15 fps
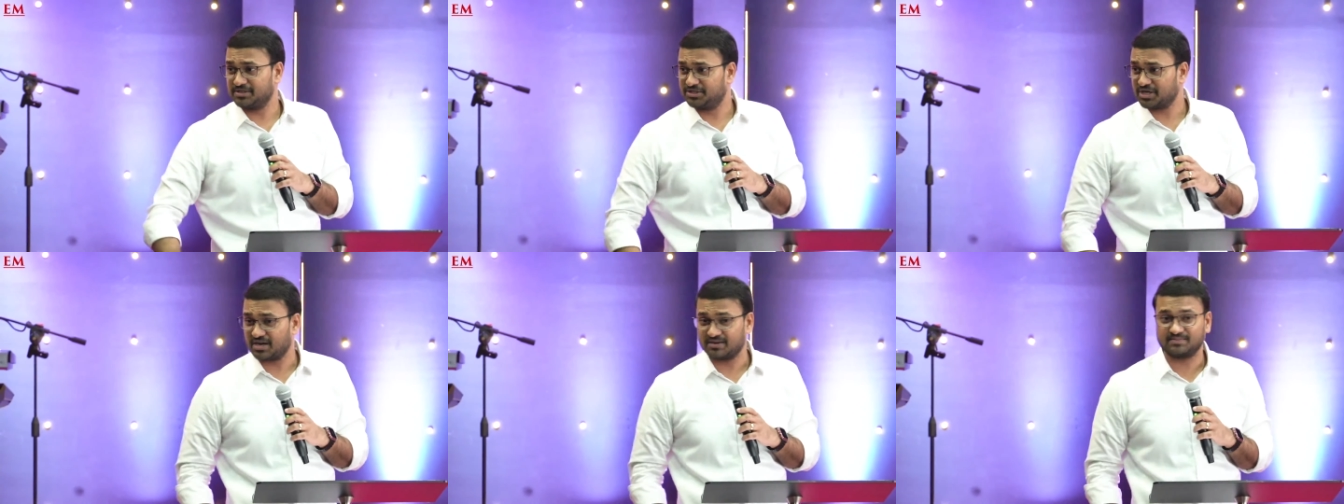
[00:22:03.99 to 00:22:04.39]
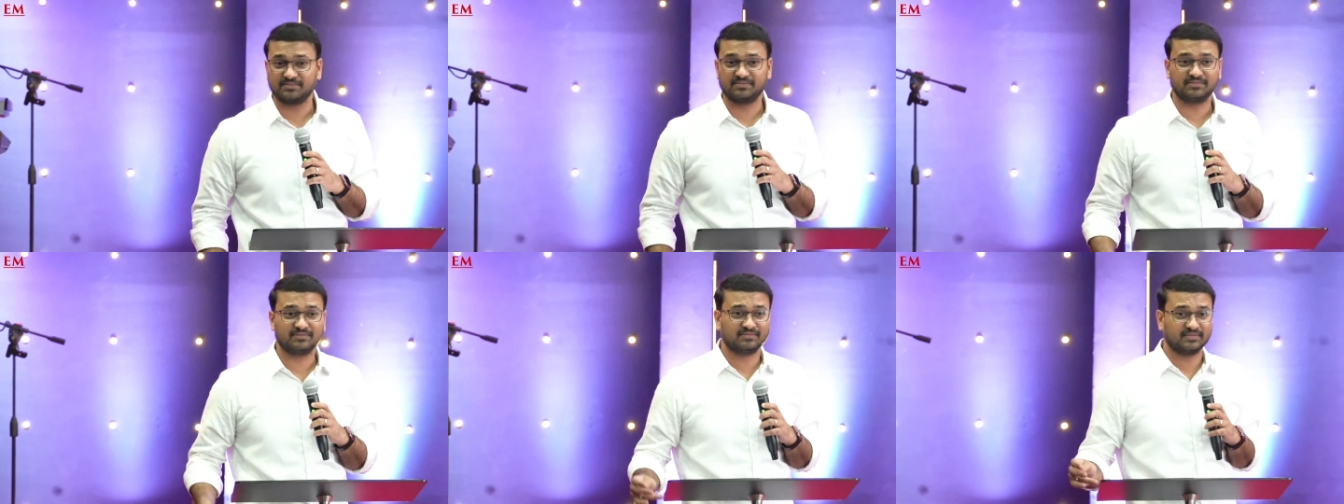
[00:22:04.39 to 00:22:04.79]
job.
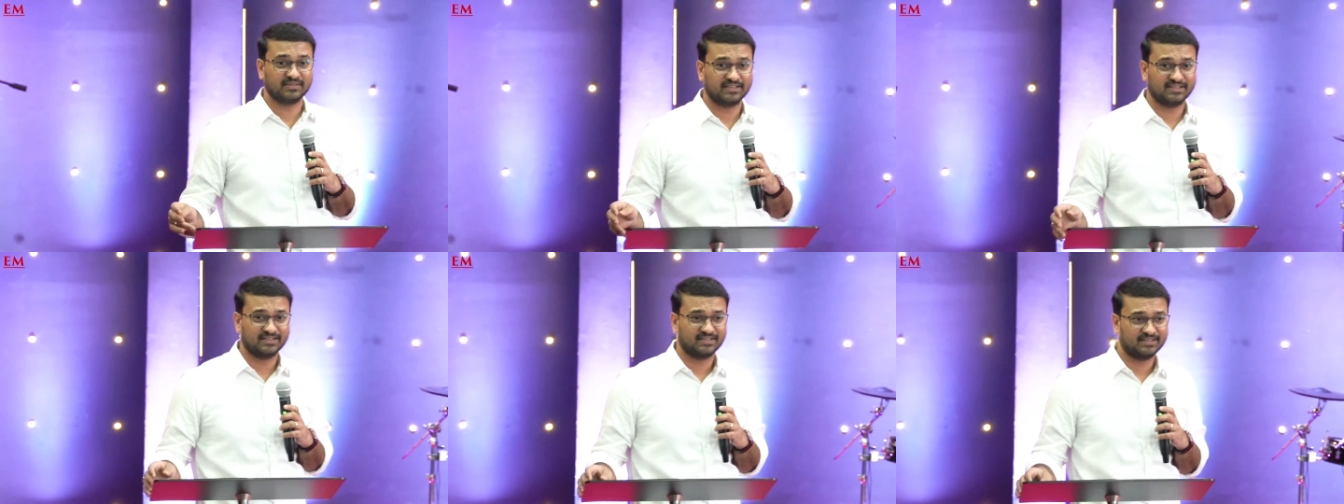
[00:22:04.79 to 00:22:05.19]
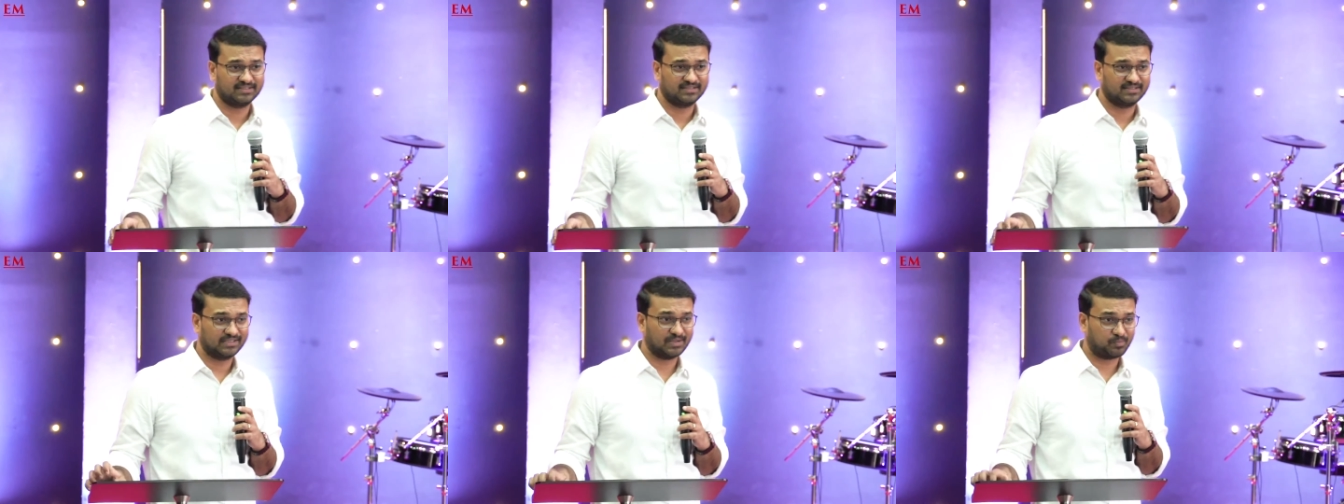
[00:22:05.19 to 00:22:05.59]

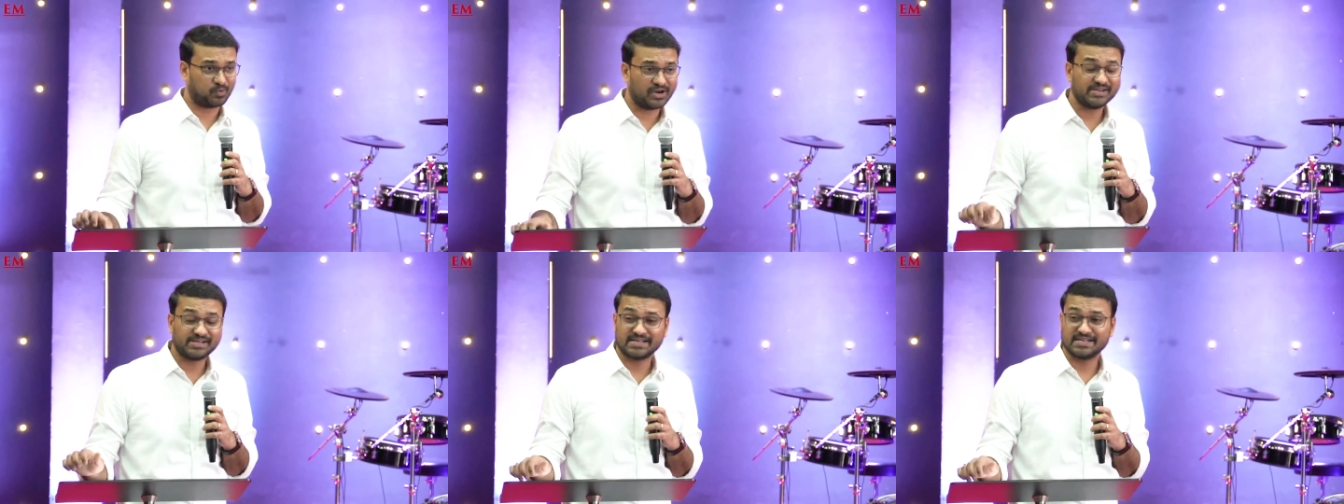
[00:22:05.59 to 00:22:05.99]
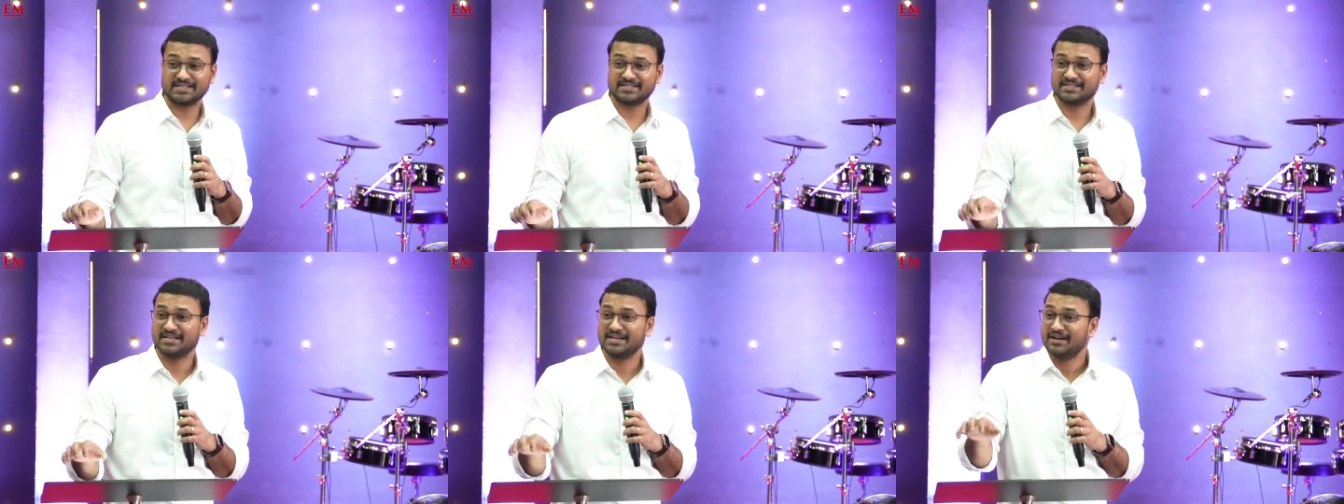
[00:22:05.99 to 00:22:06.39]
The point
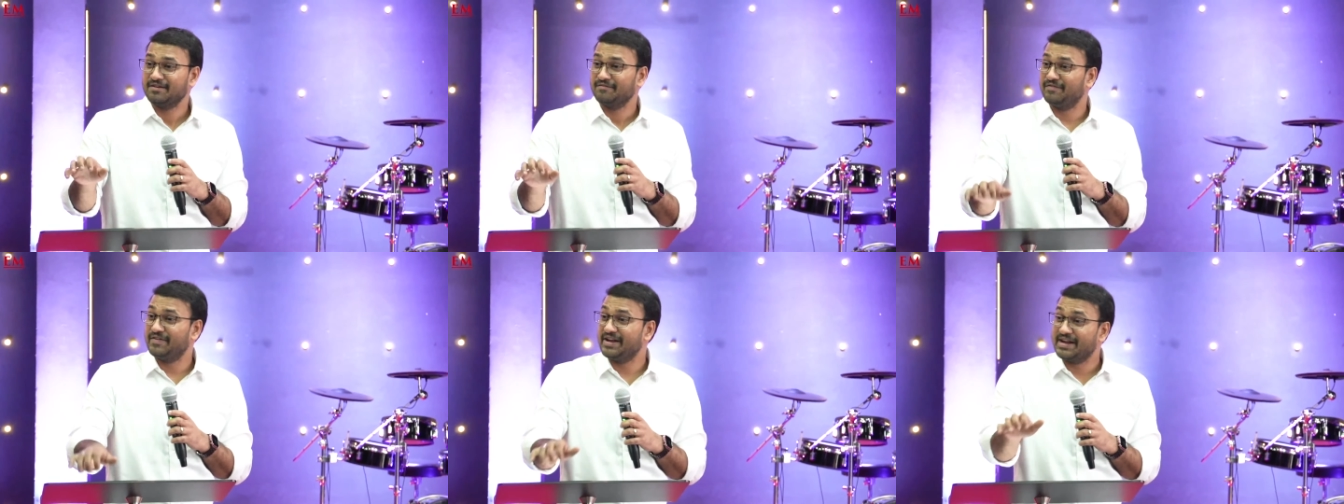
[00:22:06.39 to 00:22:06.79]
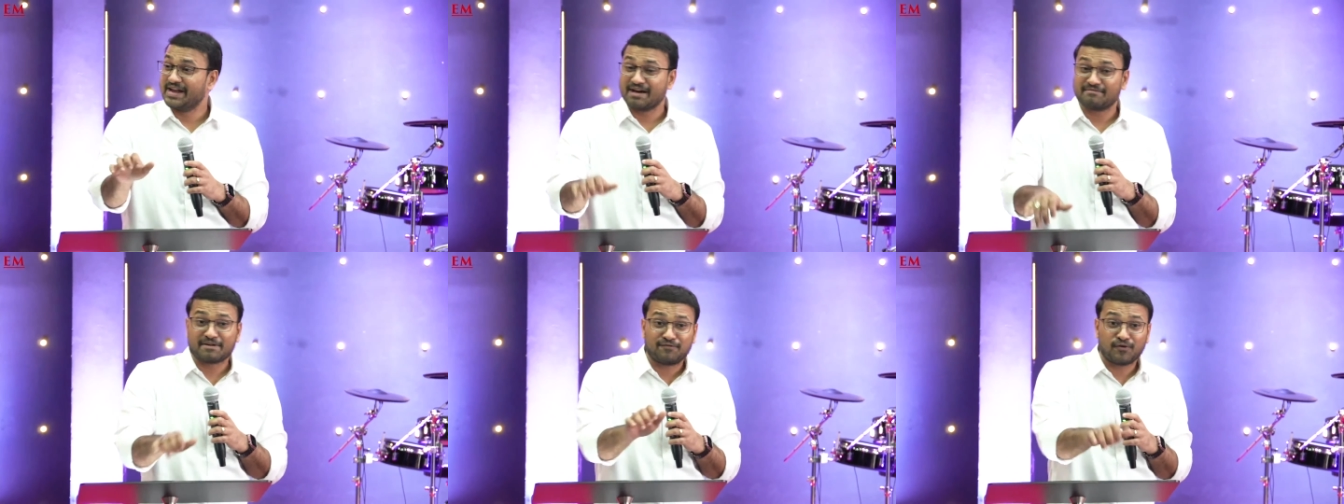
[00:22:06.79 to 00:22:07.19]
is, we
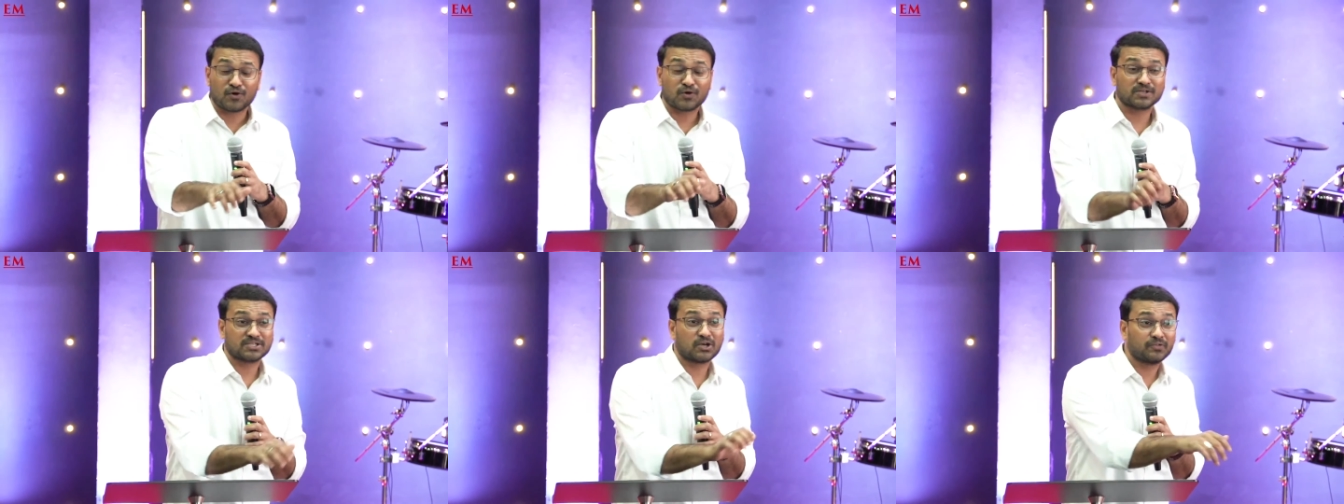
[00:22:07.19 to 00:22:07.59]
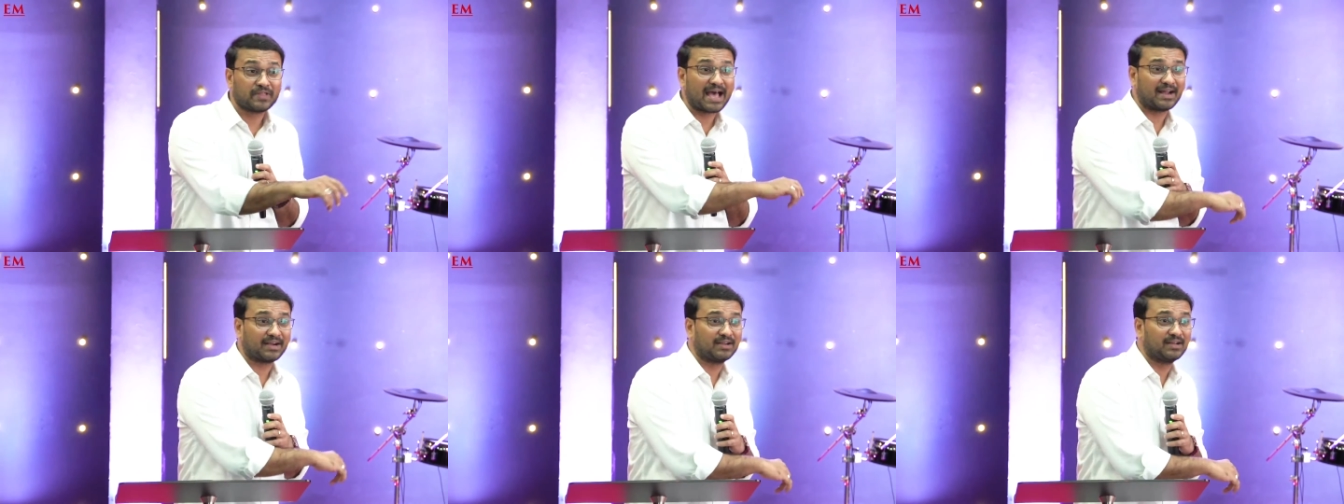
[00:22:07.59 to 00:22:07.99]
never focus on that.